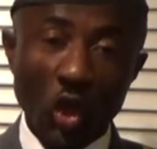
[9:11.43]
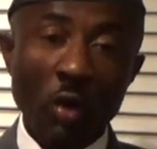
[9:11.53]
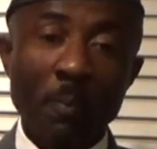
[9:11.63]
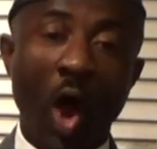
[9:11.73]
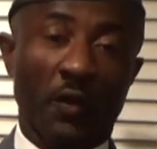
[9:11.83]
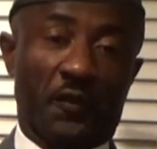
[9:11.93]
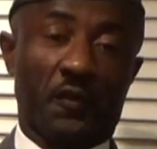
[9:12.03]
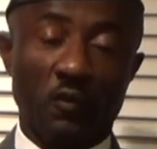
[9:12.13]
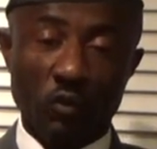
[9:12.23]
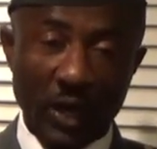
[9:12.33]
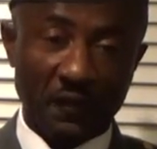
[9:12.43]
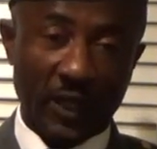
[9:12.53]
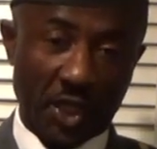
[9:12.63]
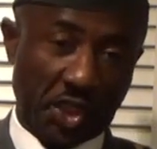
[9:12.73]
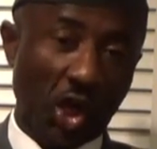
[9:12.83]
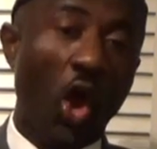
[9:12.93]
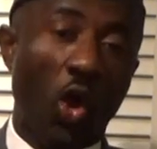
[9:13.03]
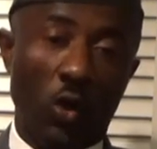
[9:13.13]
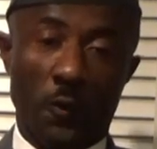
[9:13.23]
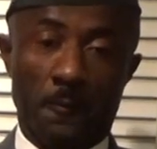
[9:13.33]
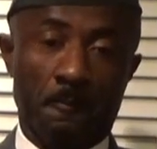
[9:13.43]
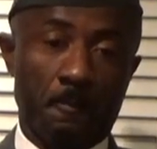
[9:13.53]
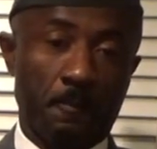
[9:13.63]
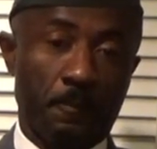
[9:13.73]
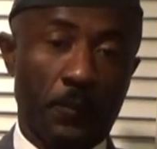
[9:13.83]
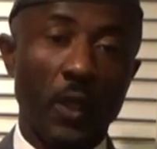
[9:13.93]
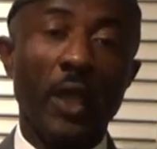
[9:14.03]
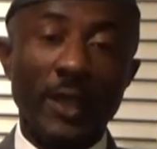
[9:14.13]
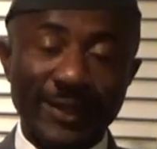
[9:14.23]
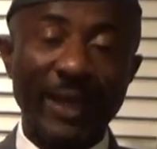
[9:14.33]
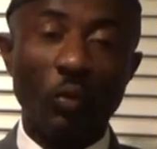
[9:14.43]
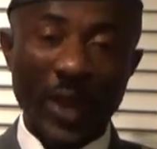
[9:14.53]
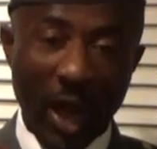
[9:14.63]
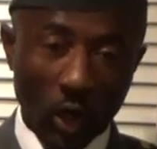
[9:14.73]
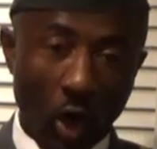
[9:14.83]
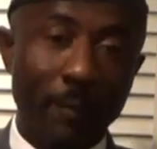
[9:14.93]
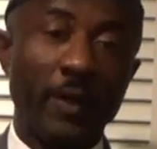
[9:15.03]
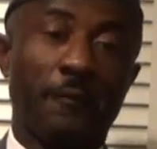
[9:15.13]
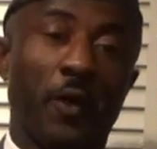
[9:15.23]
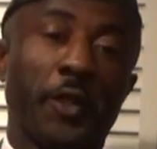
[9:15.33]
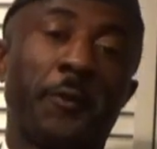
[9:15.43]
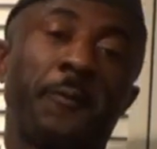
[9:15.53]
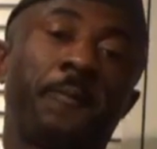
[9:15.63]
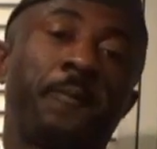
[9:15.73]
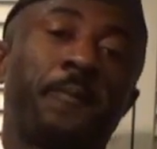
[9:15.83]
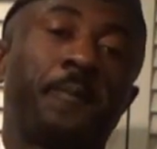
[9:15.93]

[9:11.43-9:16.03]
you must rest assured that we are coming for you.